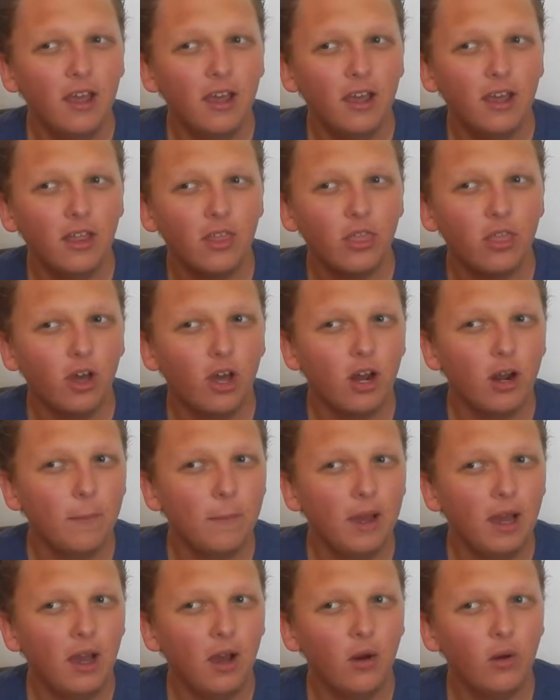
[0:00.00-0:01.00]
I thought
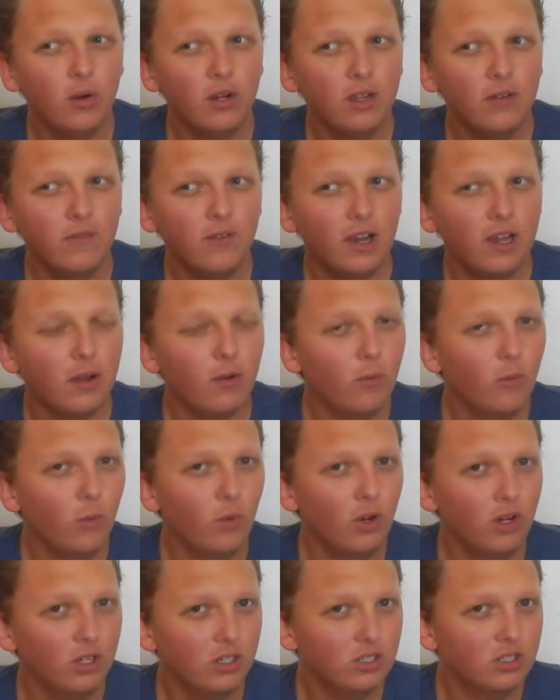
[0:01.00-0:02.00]
about if I
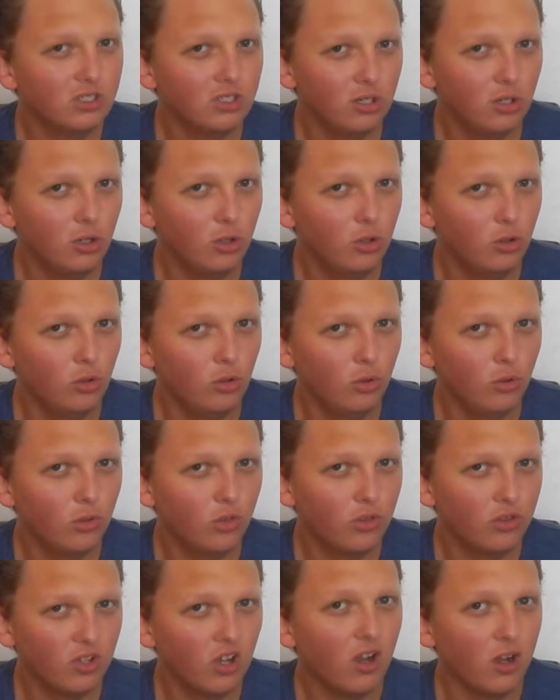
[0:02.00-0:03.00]
wanted
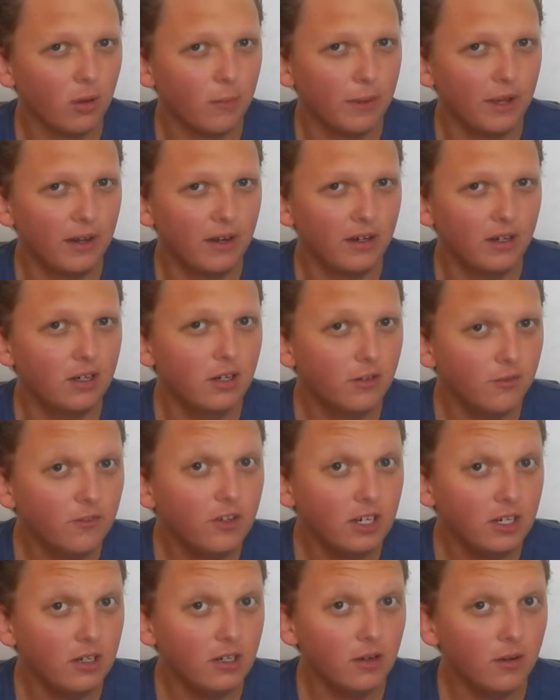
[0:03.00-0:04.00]
to talk about it in a
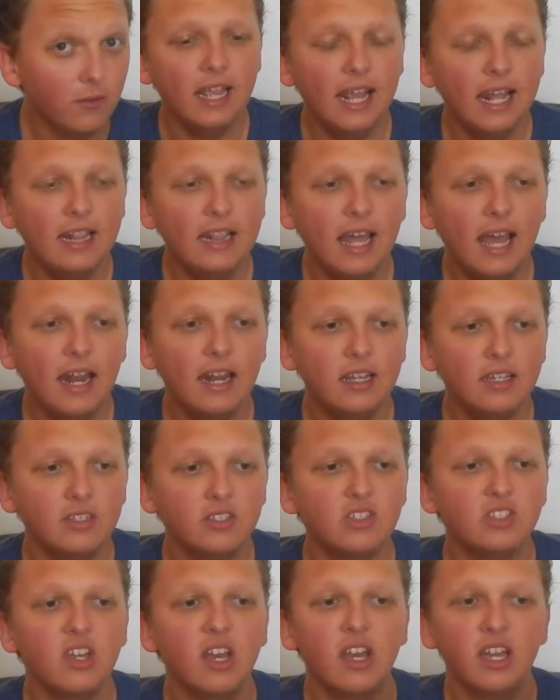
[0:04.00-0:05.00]
video, and that
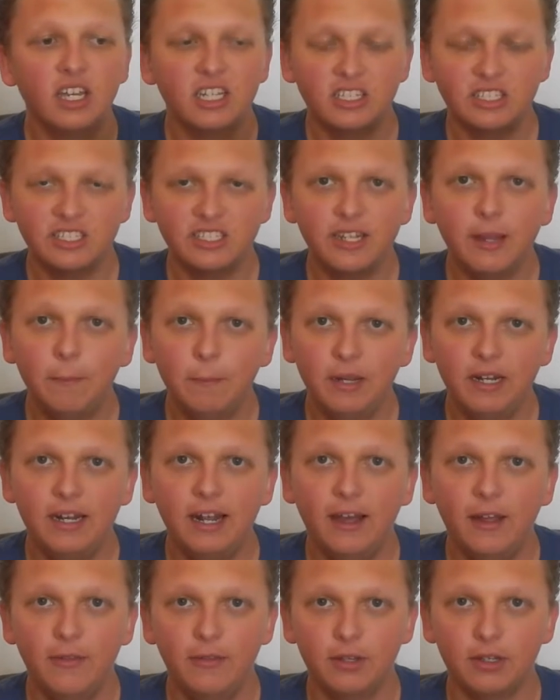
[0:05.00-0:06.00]
is stepping
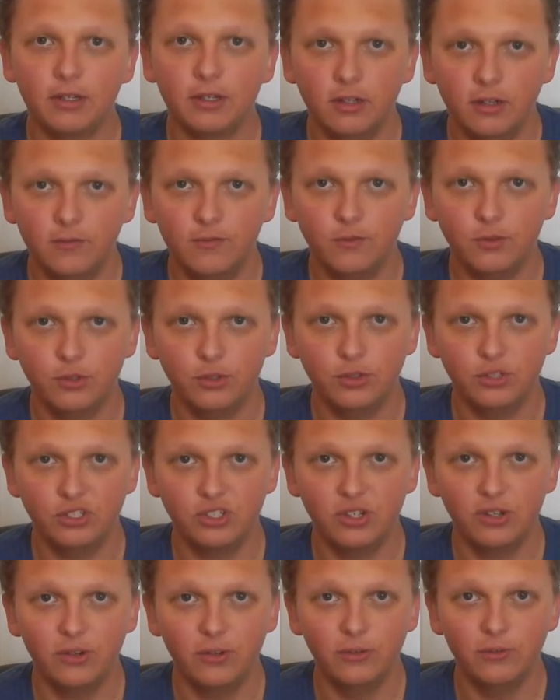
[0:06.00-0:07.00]
out of the comfort
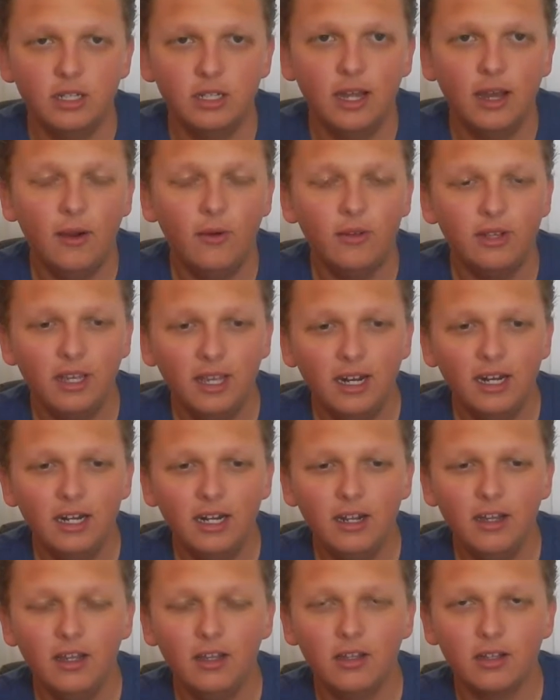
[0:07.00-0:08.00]
zone. Now,
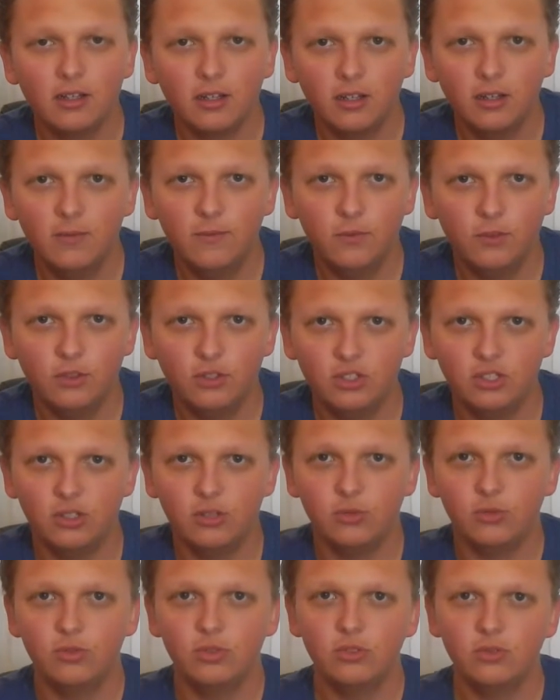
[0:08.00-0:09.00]
getting out of the comfort
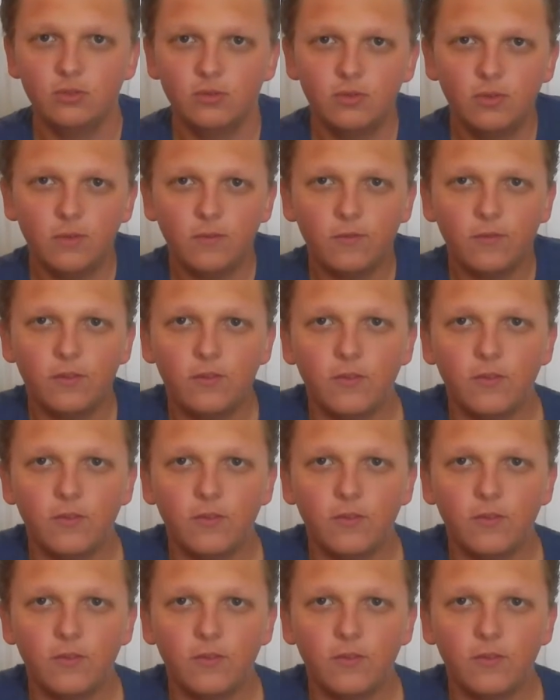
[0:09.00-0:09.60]
zone